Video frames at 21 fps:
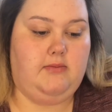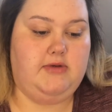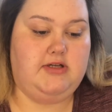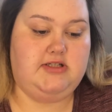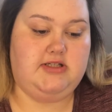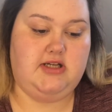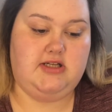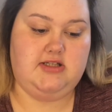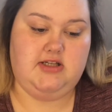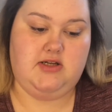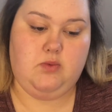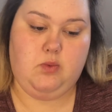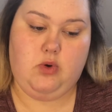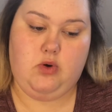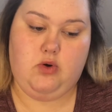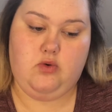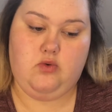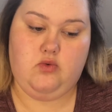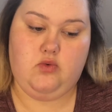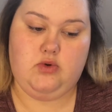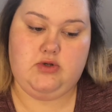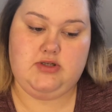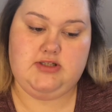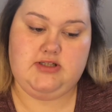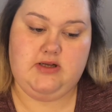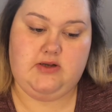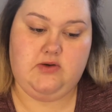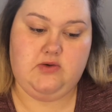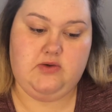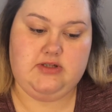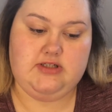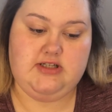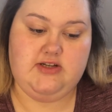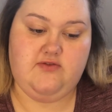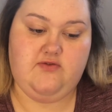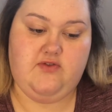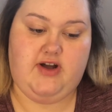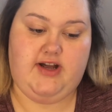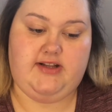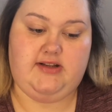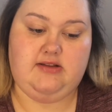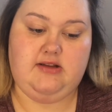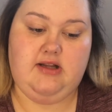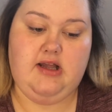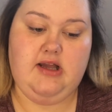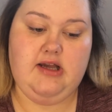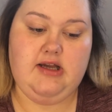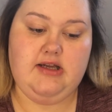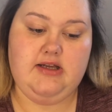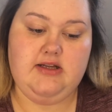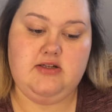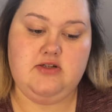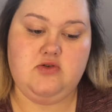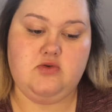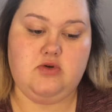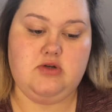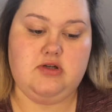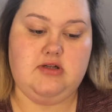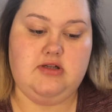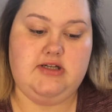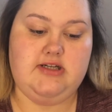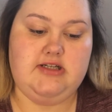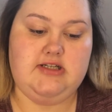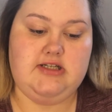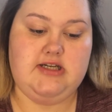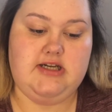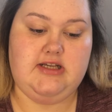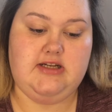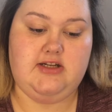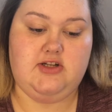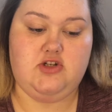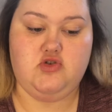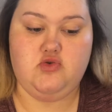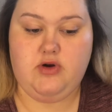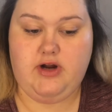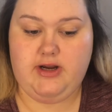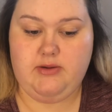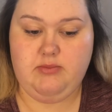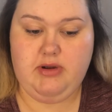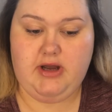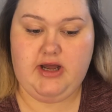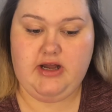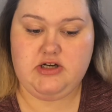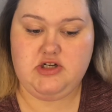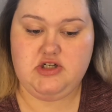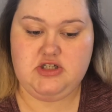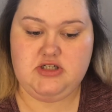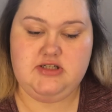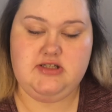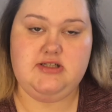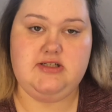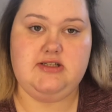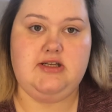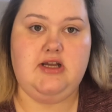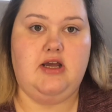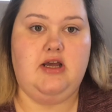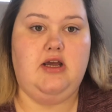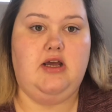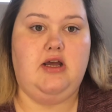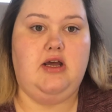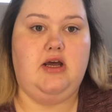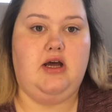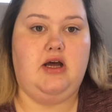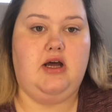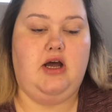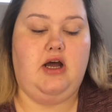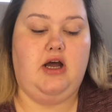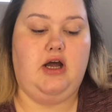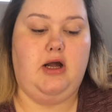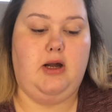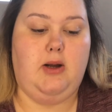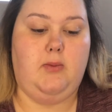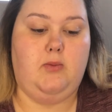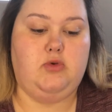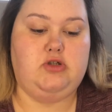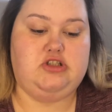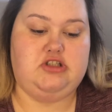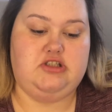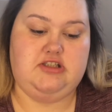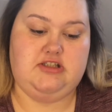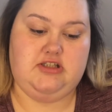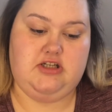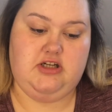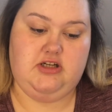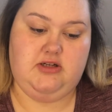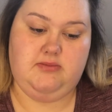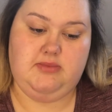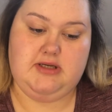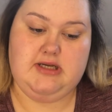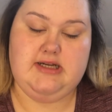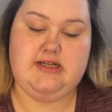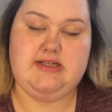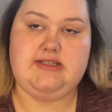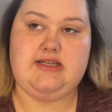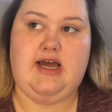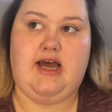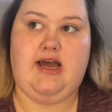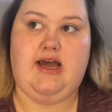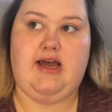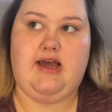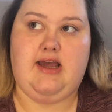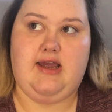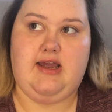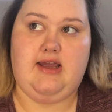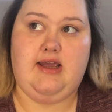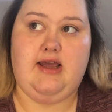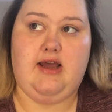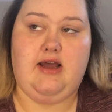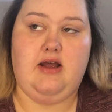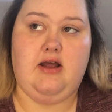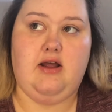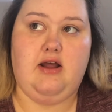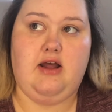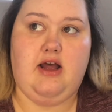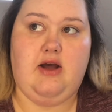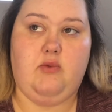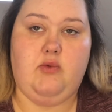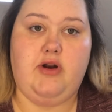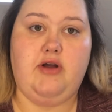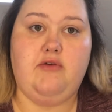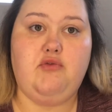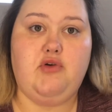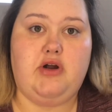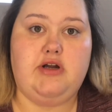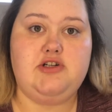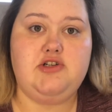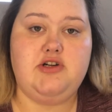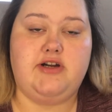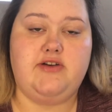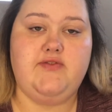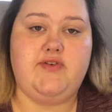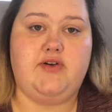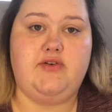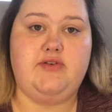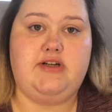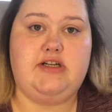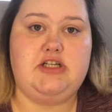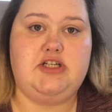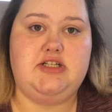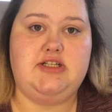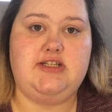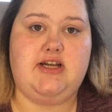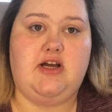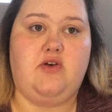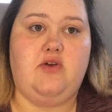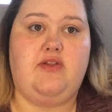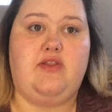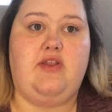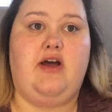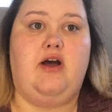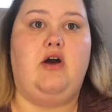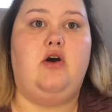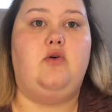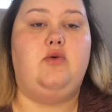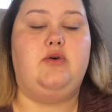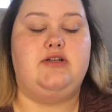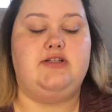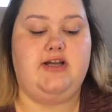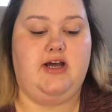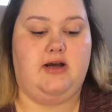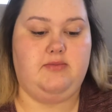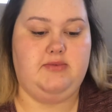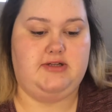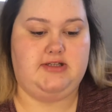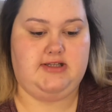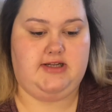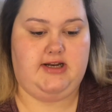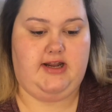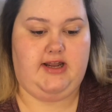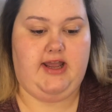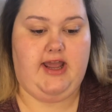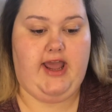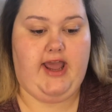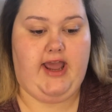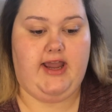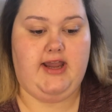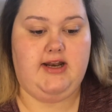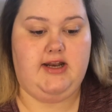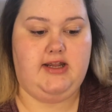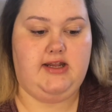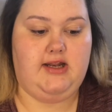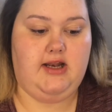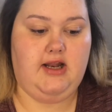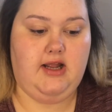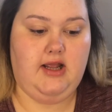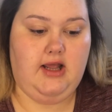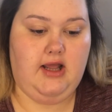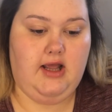It says it won't settle into fine lines or cling to any dry patches, which is good because whenever I try foundations out, that always happens and I hate it.